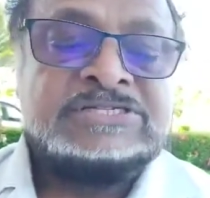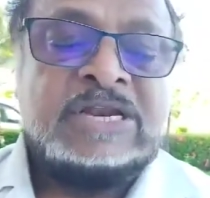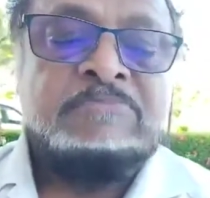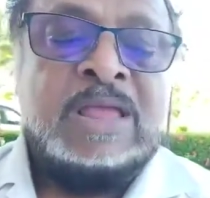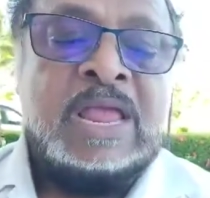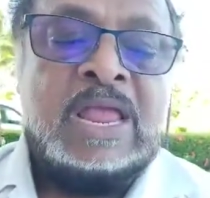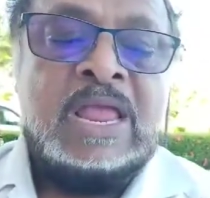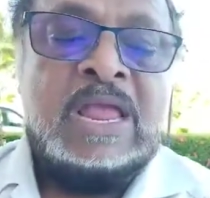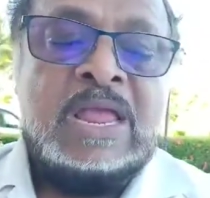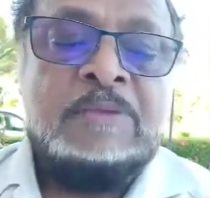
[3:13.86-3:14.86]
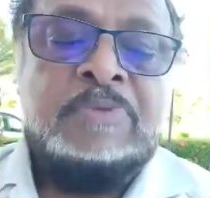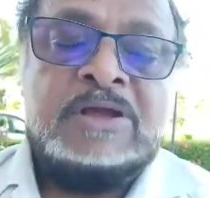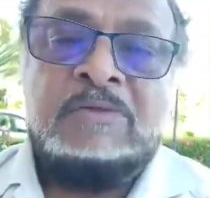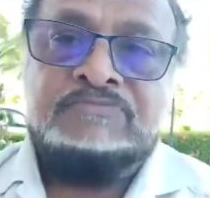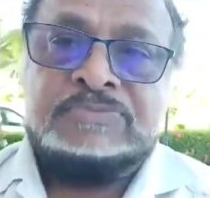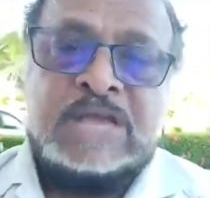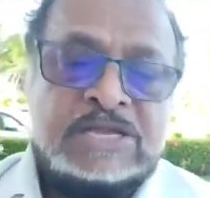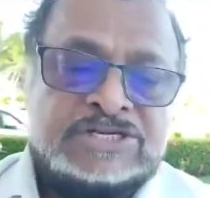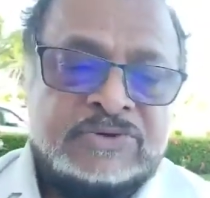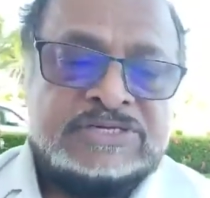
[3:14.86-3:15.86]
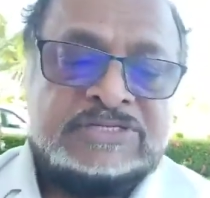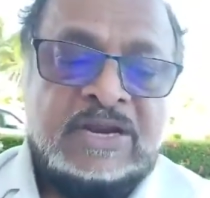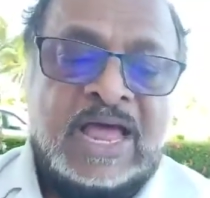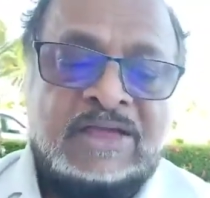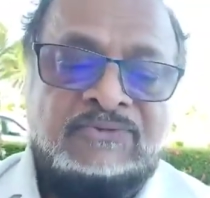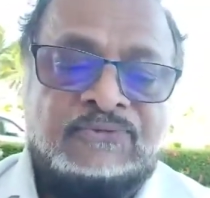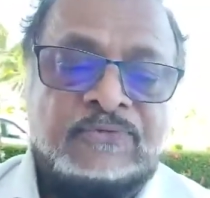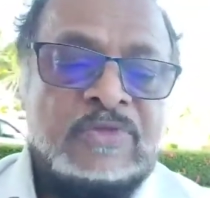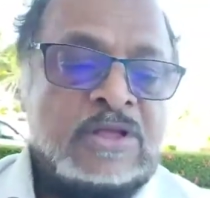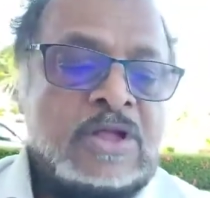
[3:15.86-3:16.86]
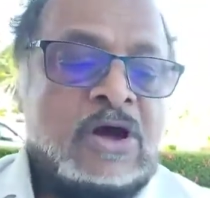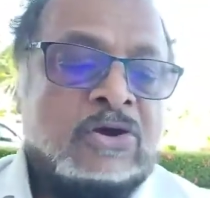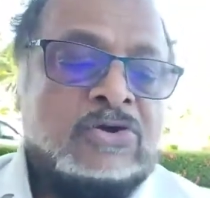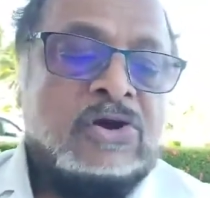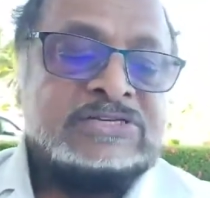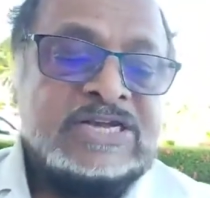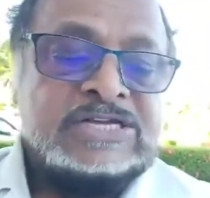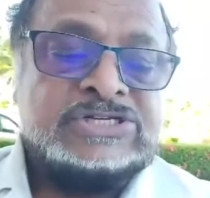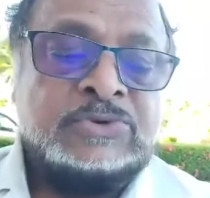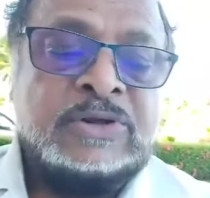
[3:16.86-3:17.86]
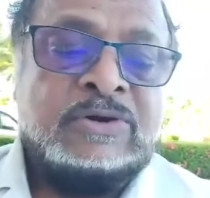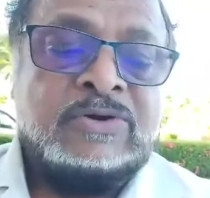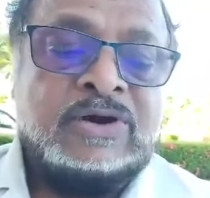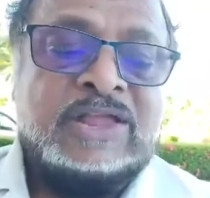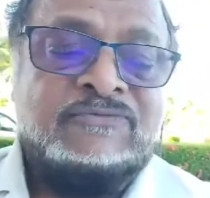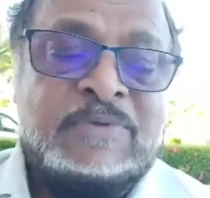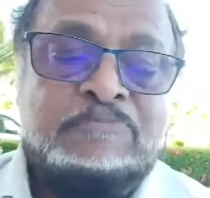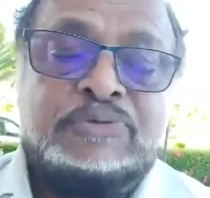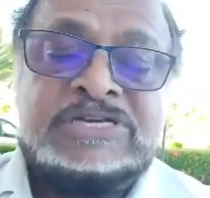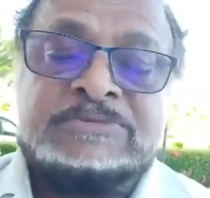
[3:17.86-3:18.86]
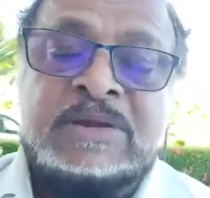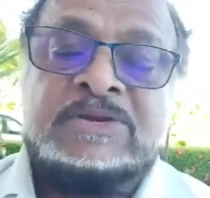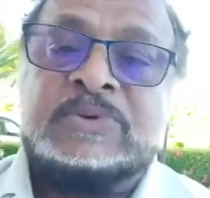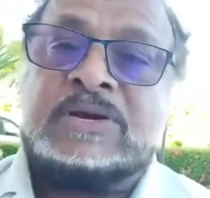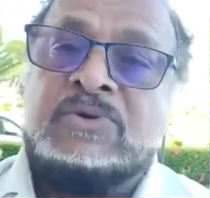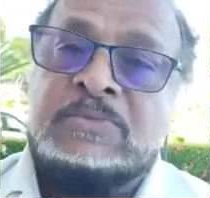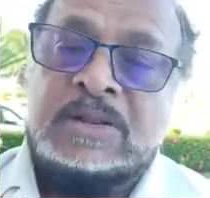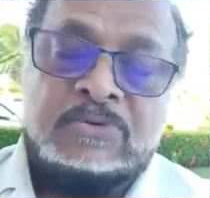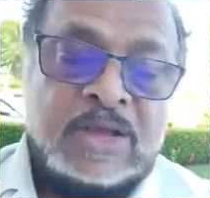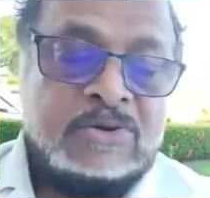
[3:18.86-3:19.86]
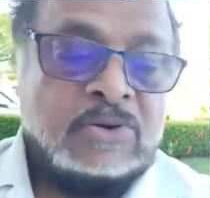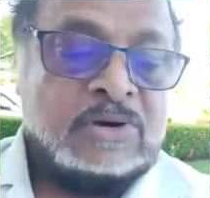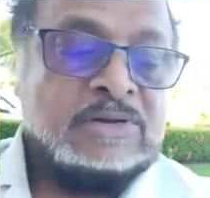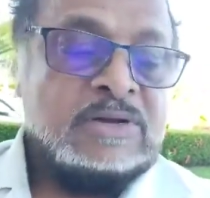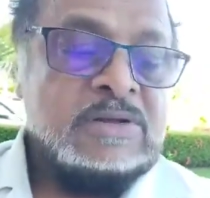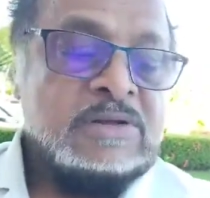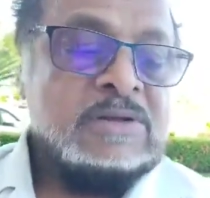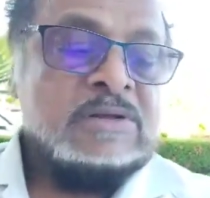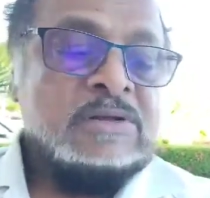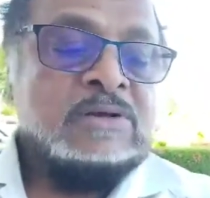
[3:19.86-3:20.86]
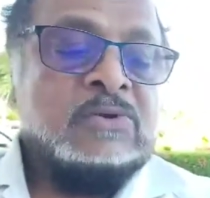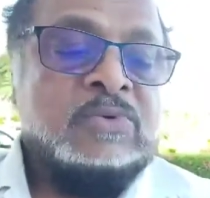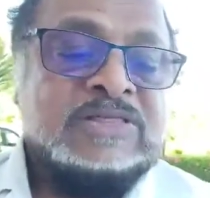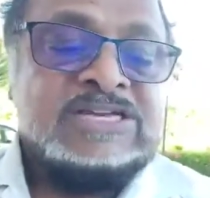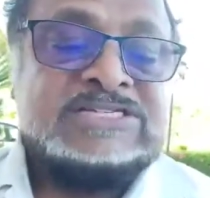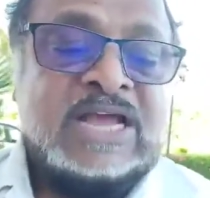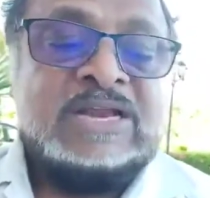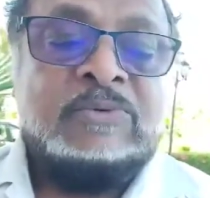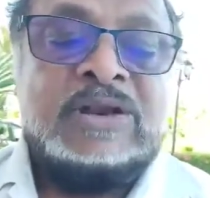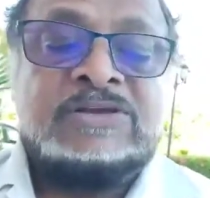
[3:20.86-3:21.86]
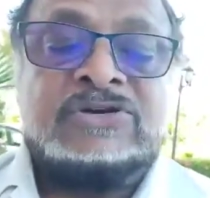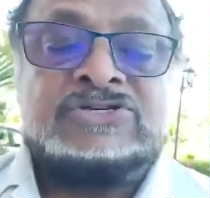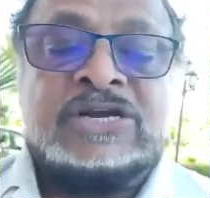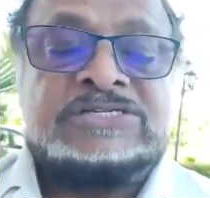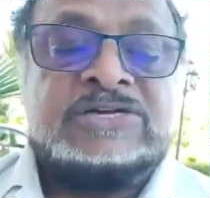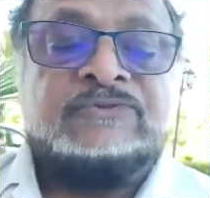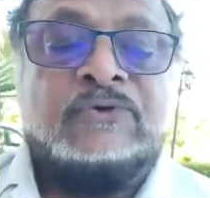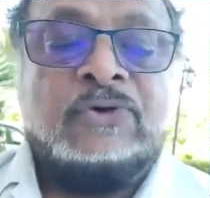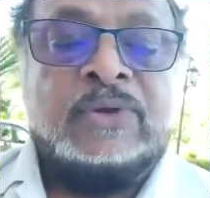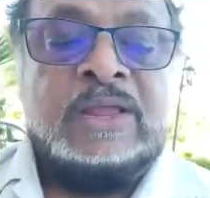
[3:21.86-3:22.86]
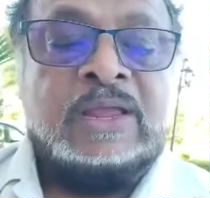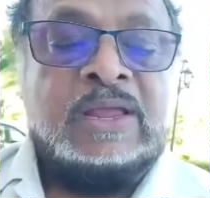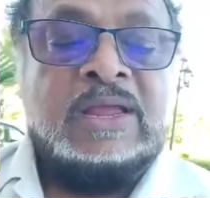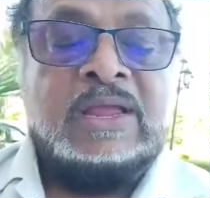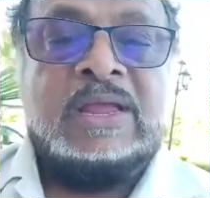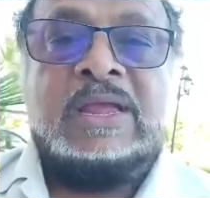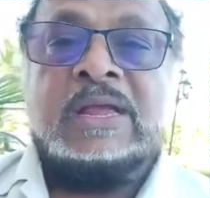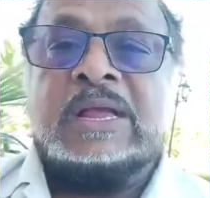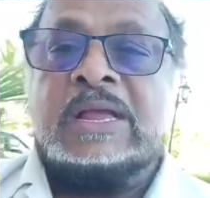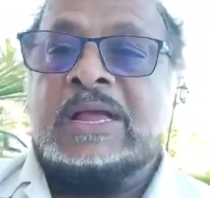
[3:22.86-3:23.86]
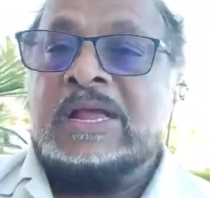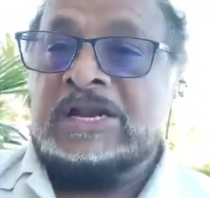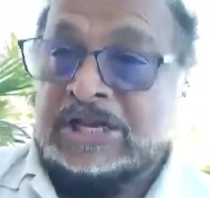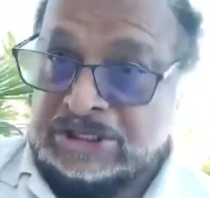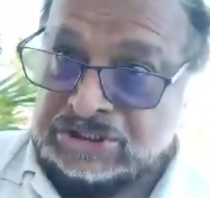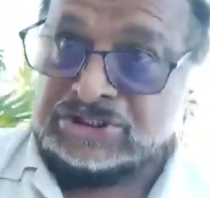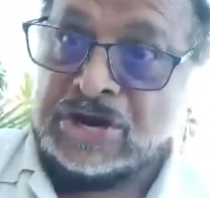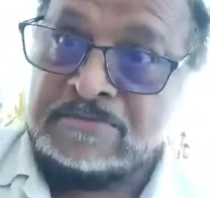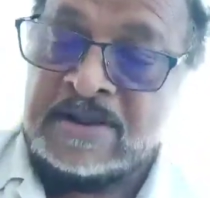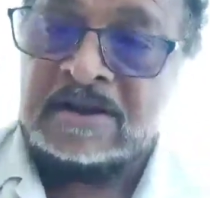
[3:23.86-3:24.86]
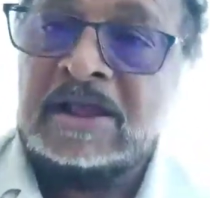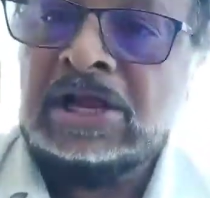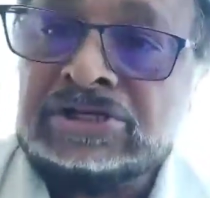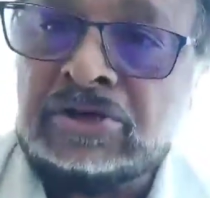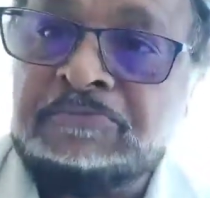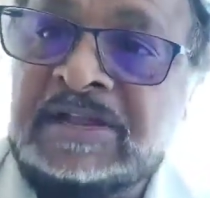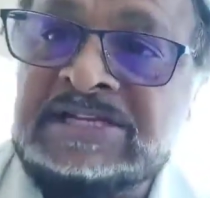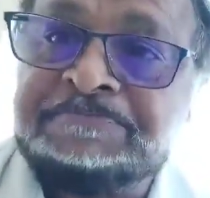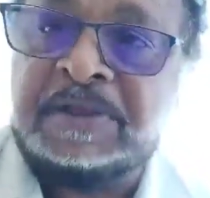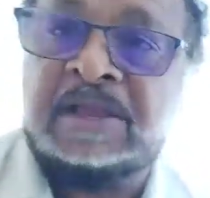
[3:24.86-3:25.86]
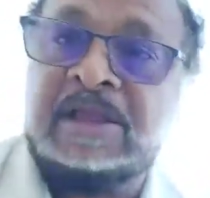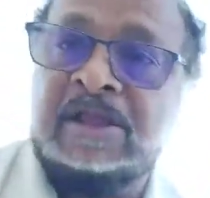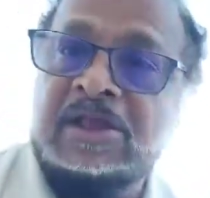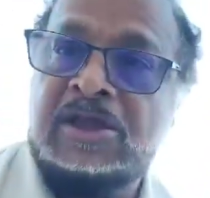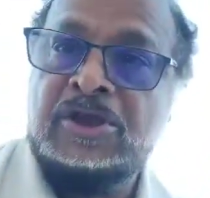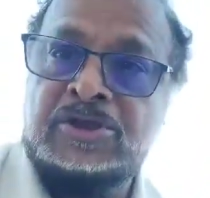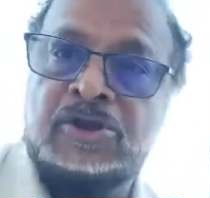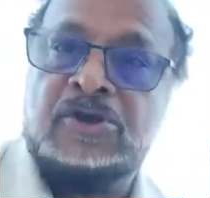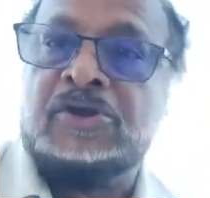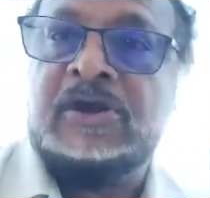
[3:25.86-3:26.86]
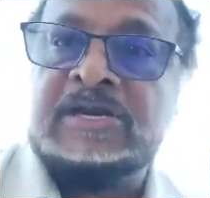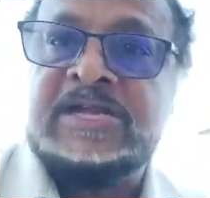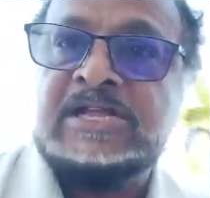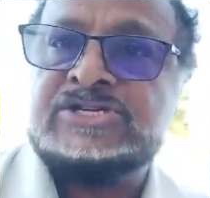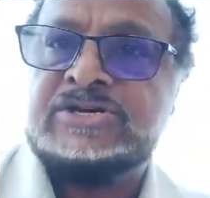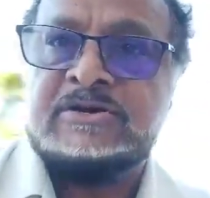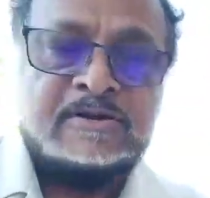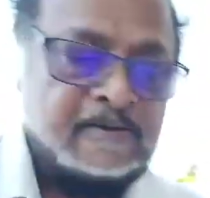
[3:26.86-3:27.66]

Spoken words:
that may become dangerous to life or cause injury or even imprisonment with a criminal record. With this said, I would like to address the following, ladies and gentlemen. So please pay your attention.